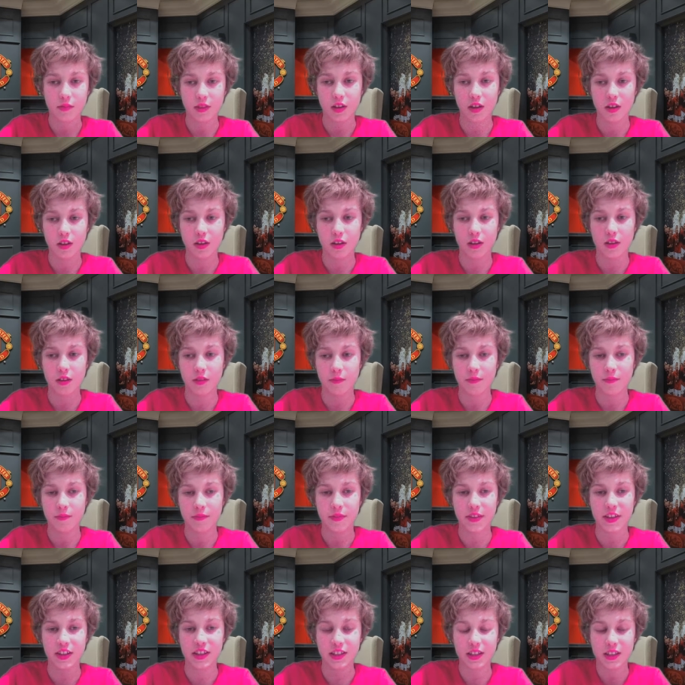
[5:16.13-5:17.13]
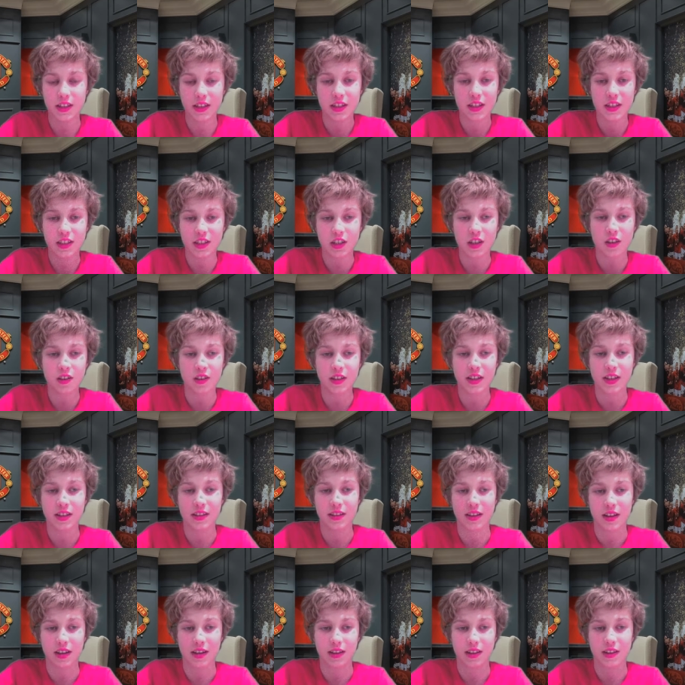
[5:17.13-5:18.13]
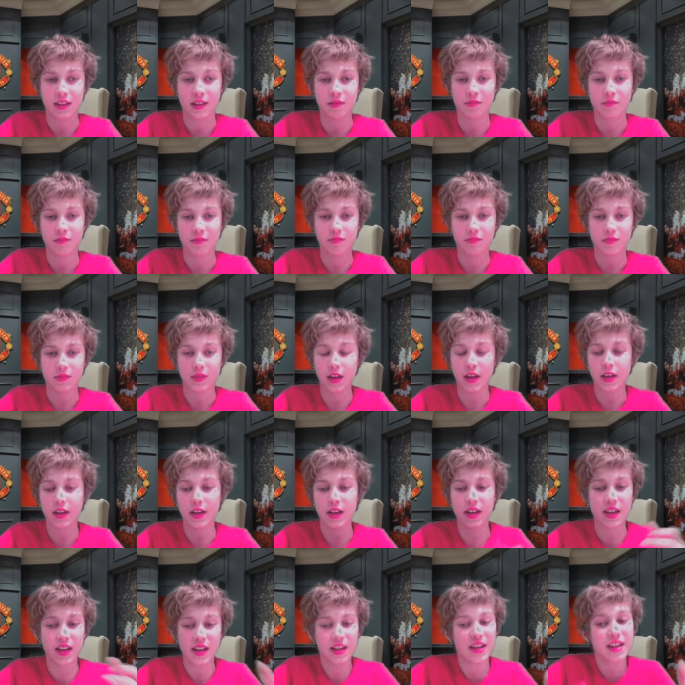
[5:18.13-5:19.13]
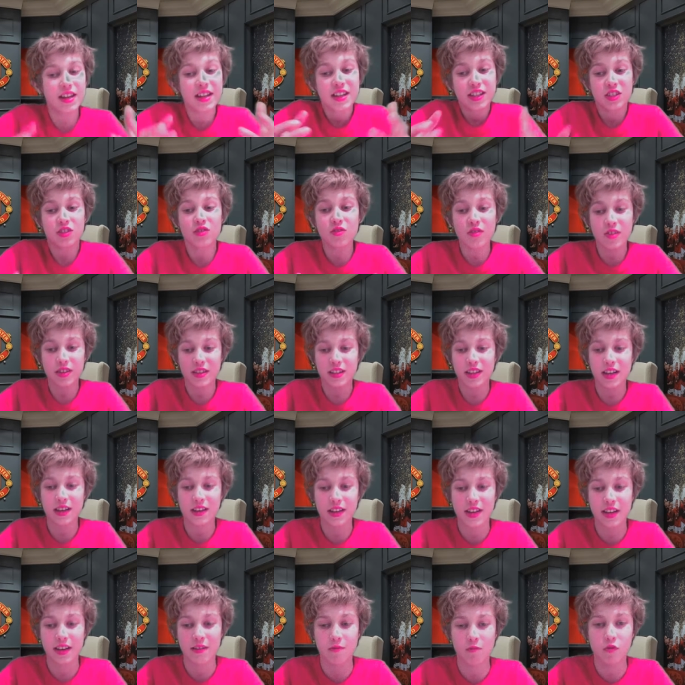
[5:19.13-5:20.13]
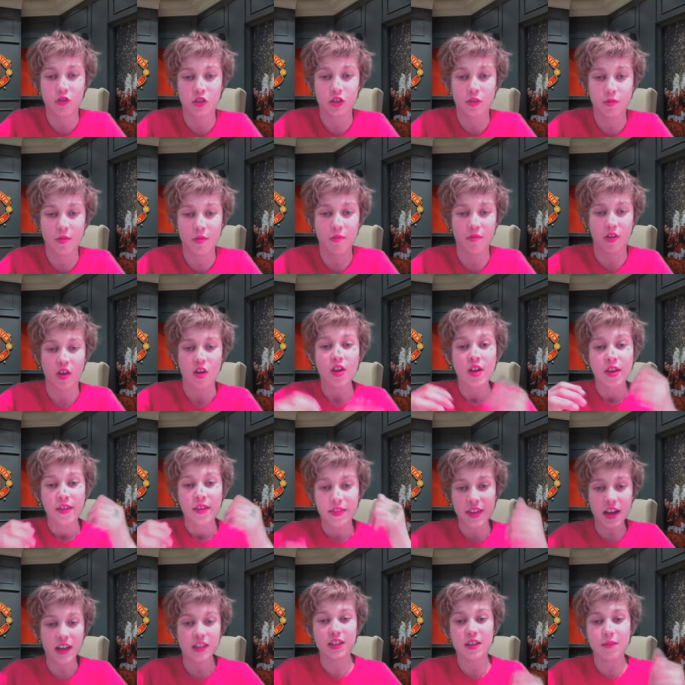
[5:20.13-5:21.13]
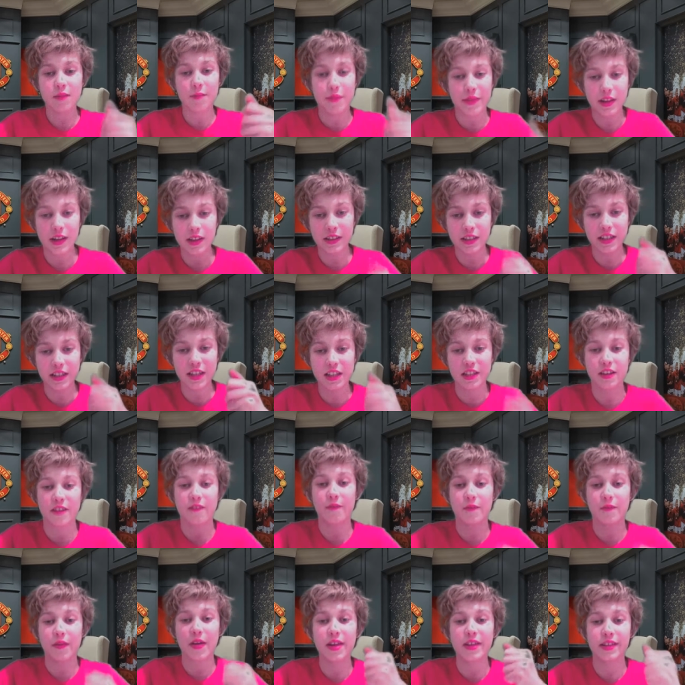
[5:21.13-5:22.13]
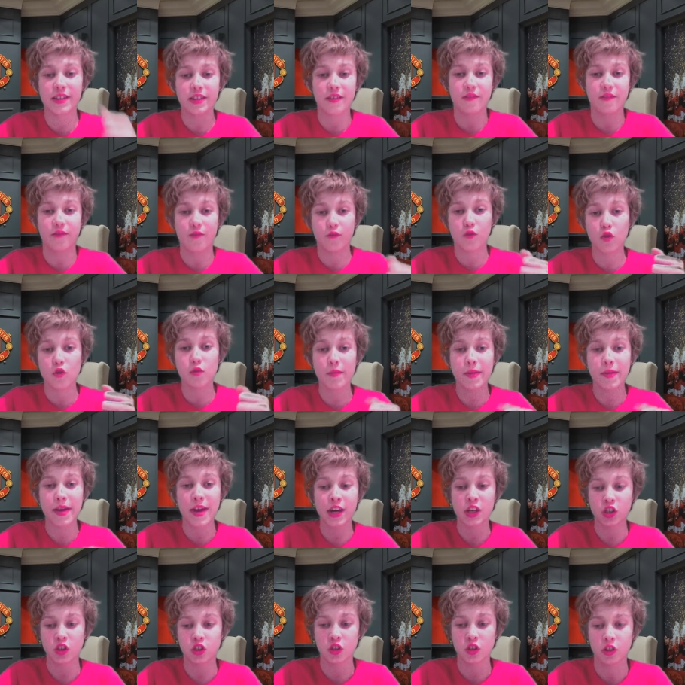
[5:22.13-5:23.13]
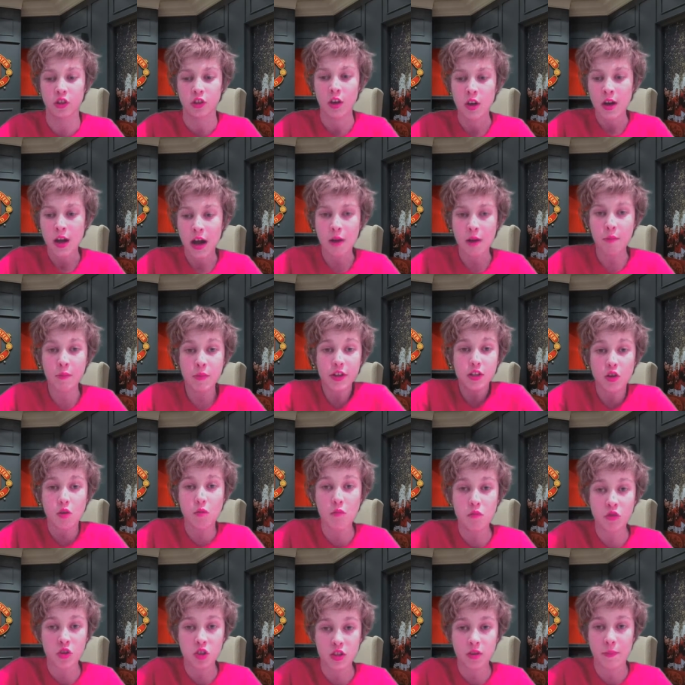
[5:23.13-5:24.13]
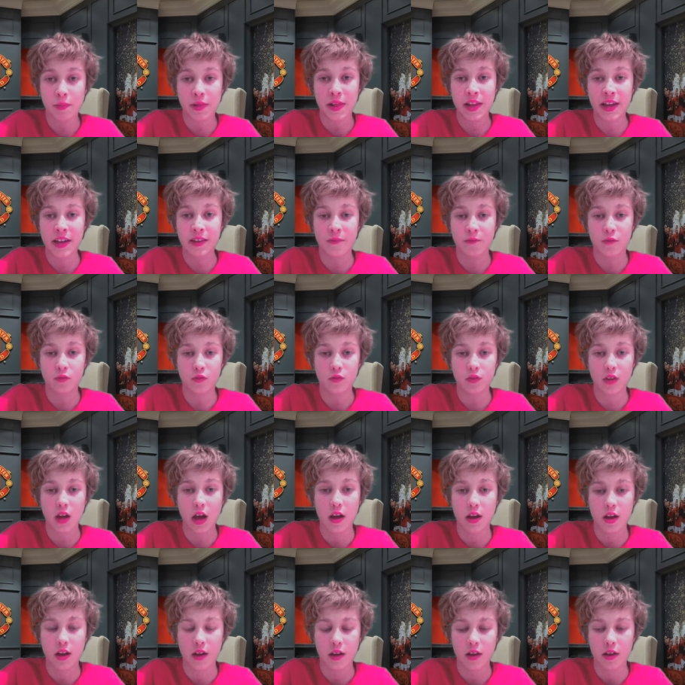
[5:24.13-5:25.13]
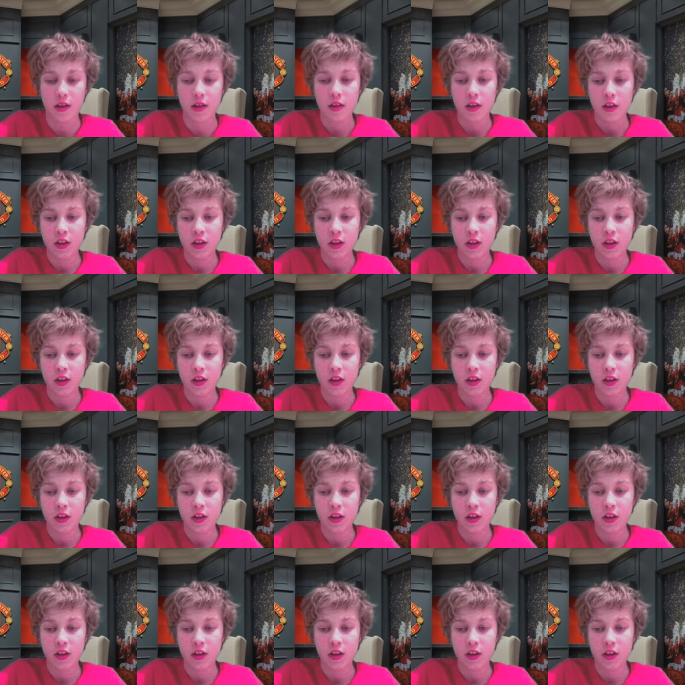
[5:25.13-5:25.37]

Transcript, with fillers: Um, it's it's hardly attacking. It, it, it's not attacking whatsoever. That's a bloody defensive formation, and we don't want to play. Uh,